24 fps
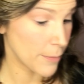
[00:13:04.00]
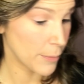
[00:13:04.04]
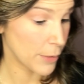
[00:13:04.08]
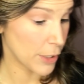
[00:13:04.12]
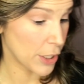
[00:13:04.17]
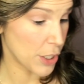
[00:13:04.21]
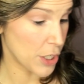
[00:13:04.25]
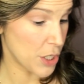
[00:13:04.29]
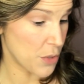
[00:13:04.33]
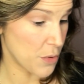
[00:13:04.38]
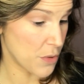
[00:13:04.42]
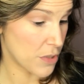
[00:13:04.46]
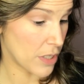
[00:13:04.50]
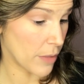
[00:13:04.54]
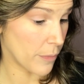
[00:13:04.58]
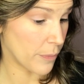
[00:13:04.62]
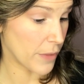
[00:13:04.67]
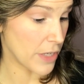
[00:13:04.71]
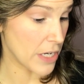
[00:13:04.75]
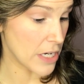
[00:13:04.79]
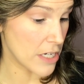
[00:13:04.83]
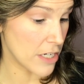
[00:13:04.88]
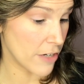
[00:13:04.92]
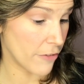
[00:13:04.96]
I'm going to use
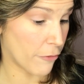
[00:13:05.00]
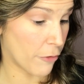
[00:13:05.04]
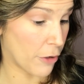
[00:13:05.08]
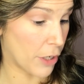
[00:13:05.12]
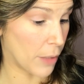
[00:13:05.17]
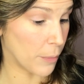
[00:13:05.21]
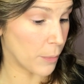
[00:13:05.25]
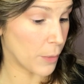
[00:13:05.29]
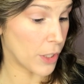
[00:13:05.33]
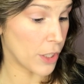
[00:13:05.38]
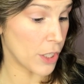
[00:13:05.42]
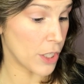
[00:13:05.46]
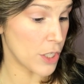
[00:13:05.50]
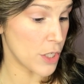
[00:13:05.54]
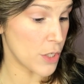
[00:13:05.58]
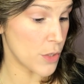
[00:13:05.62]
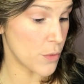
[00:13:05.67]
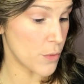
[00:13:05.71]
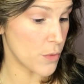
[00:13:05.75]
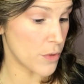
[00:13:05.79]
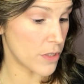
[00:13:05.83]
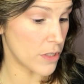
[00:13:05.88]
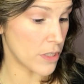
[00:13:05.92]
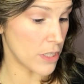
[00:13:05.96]
something different. I'm going to
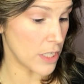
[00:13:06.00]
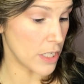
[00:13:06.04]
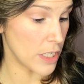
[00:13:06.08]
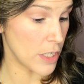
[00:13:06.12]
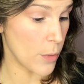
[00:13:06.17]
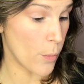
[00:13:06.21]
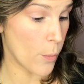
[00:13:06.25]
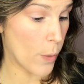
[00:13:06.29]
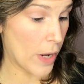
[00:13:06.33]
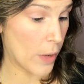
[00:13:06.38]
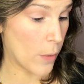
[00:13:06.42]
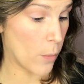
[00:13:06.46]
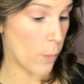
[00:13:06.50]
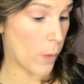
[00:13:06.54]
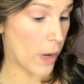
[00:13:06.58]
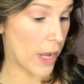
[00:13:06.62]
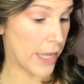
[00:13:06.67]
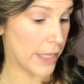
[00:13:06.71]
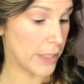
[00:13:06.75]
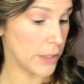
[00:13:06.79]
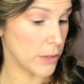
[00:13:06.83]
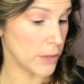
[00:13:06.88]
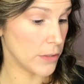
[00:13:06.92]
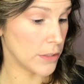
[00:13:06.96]
use the Wet n
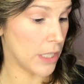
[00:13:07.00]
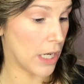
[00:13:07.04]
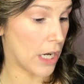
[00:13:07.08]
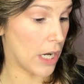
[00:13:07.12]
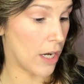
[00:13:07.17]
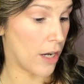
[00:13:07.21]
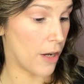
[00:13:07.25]
Wild